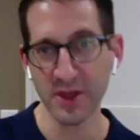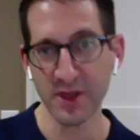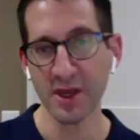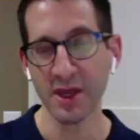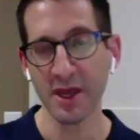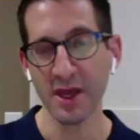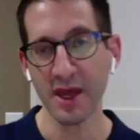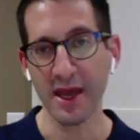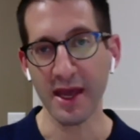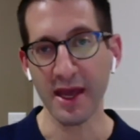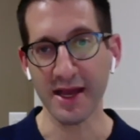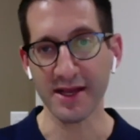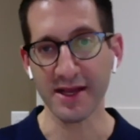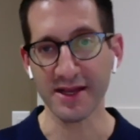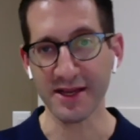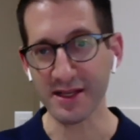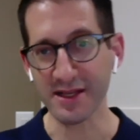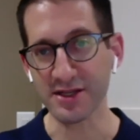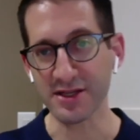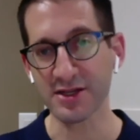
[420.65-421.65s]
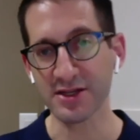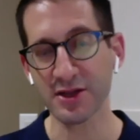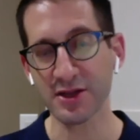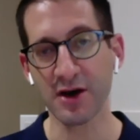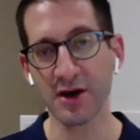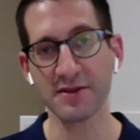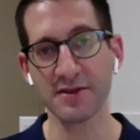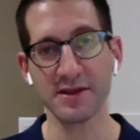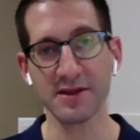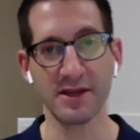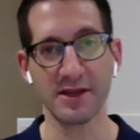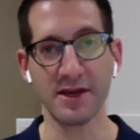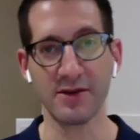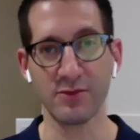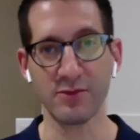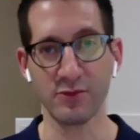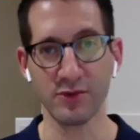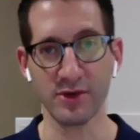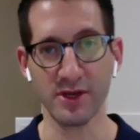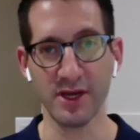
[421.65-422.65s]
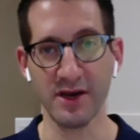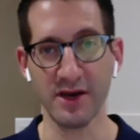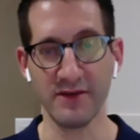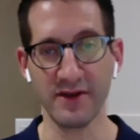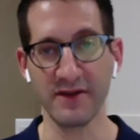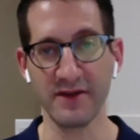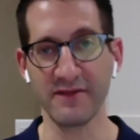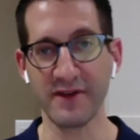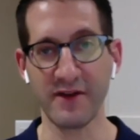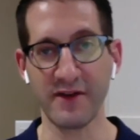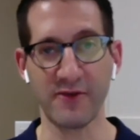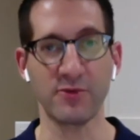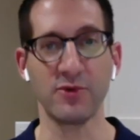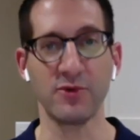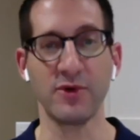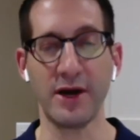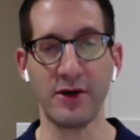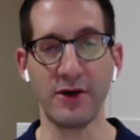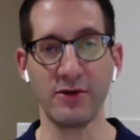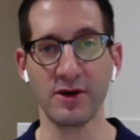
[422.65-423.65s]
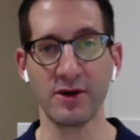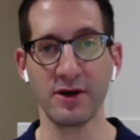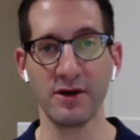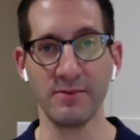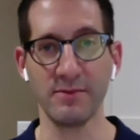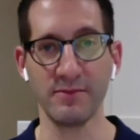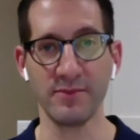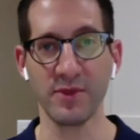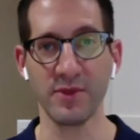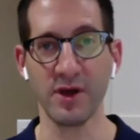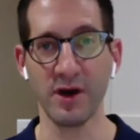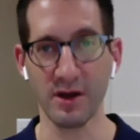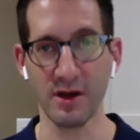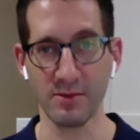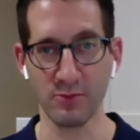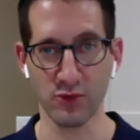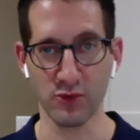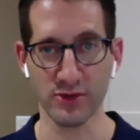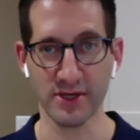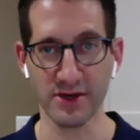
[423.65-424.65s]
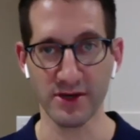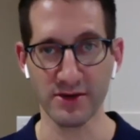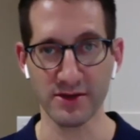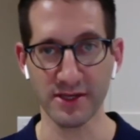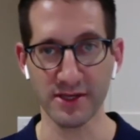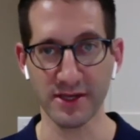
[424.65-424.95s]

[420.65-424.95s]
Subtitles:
And it is thought that that would have a favorable outcome on mortality.